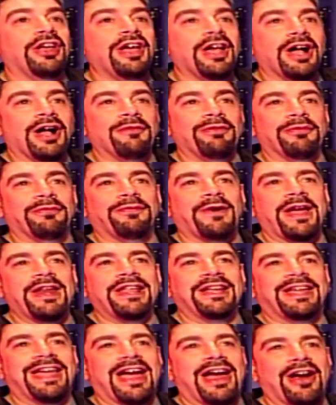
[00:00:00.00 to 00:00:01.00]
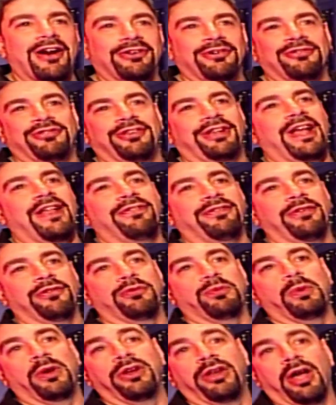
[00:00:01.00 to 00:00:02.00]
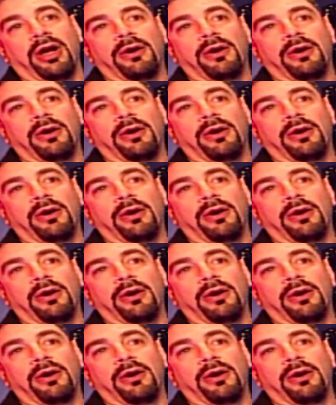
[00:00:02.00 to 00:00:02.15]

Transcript: of the fighting characters against this window.